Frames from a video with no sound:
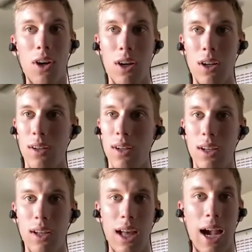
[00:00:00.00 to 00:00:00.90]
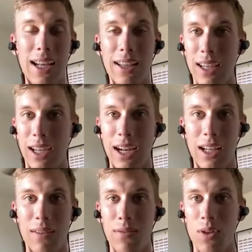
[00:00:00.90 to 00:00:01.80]
heard any
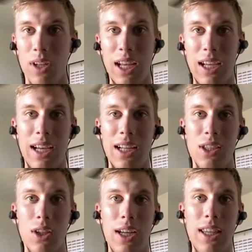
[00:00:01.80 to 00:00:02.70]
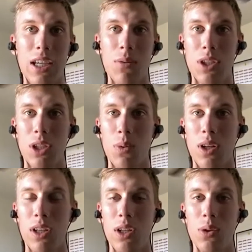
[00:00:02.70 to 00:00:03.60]
info on that yet. So I think it was just
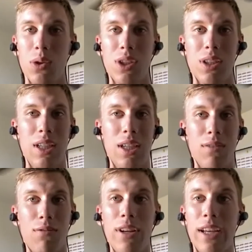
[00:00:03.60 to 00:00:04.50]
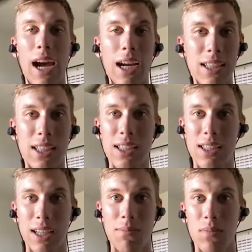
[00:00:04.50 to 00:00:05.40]
one of those freak accidents
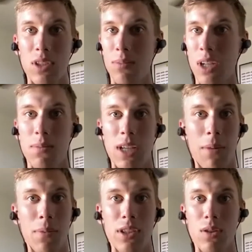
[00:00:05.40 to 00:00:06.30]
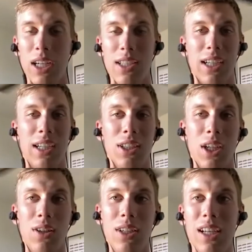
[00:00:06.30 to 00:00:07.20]
that sometimes happens in racing.
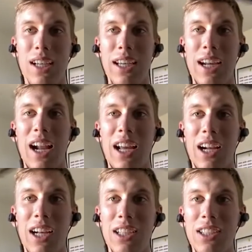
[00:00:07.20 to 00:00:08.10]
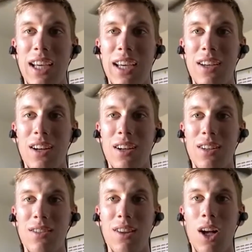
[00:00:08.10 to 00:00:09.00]
So kind of got to just take
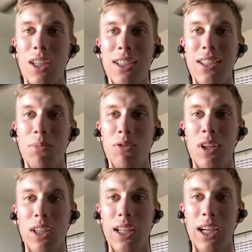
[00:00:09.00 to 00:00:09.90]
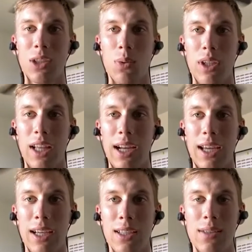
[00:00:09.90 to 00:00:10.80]
your losses and move on to the next one in that
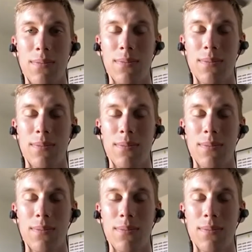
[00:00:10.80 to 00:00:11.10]
case.